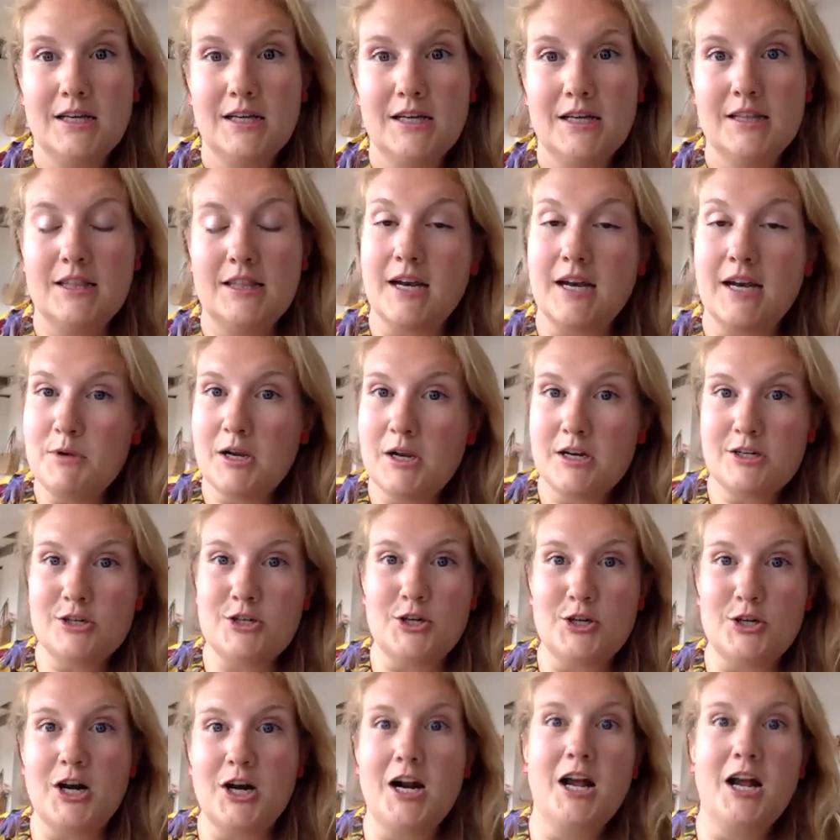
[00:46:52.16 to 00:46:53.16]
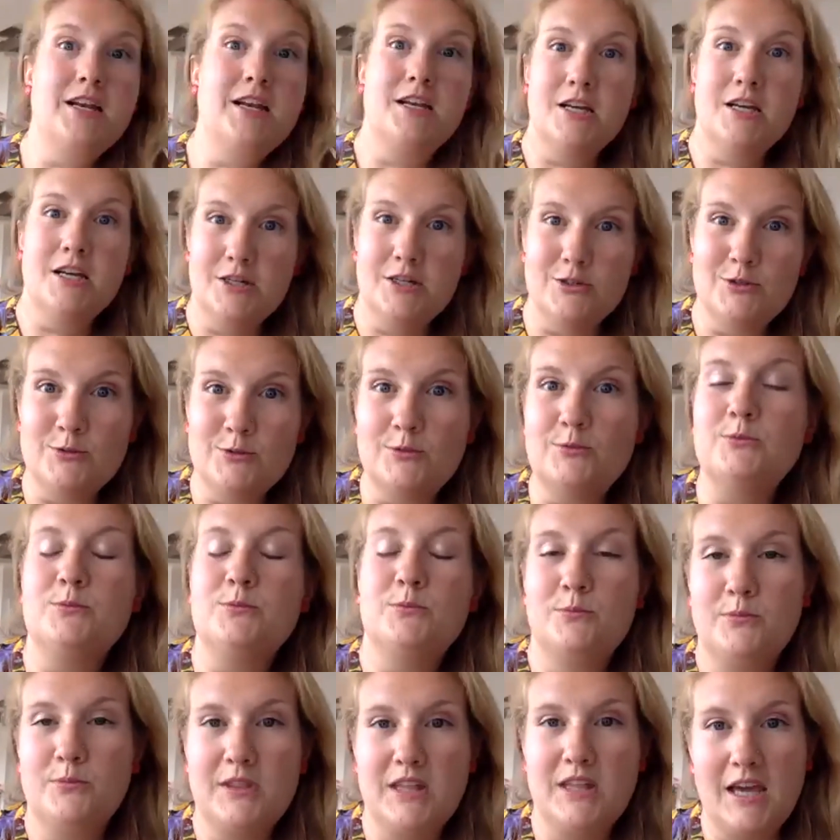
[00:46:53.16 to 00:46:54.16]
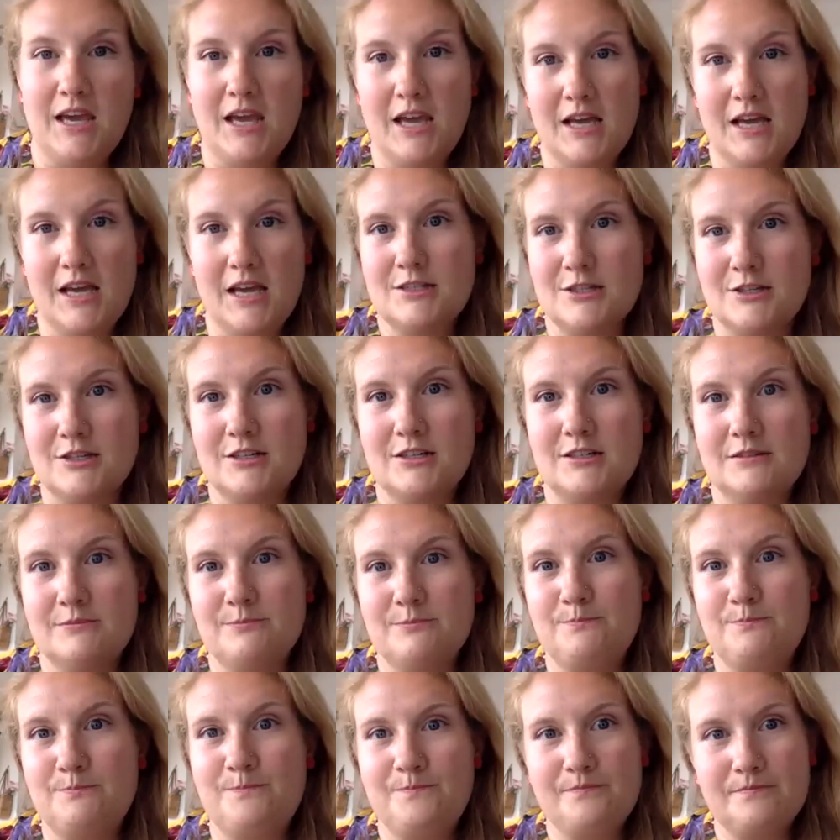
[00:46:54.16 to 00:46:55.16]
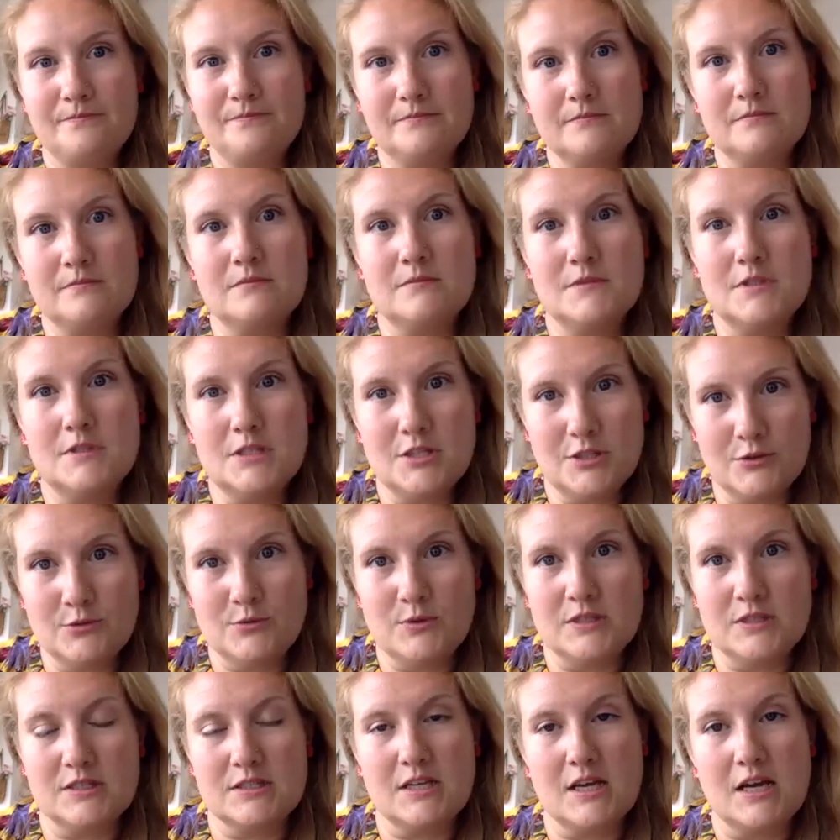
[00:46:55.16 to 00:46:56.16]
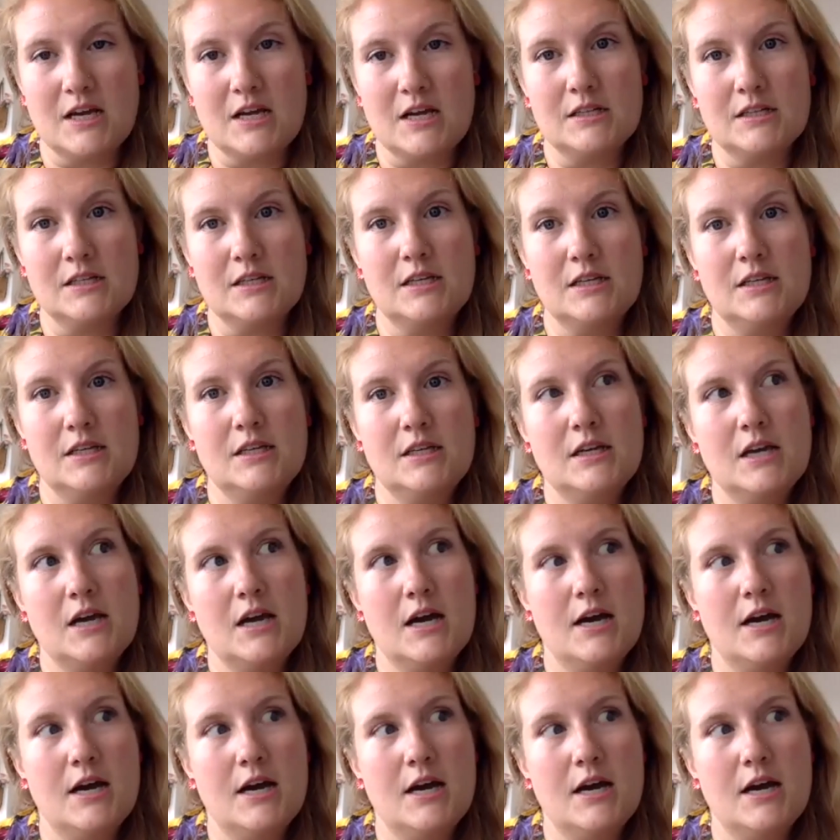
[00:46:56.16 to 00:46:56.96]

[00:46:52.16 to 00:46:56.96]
that I'm not sure I know the answer to exactly.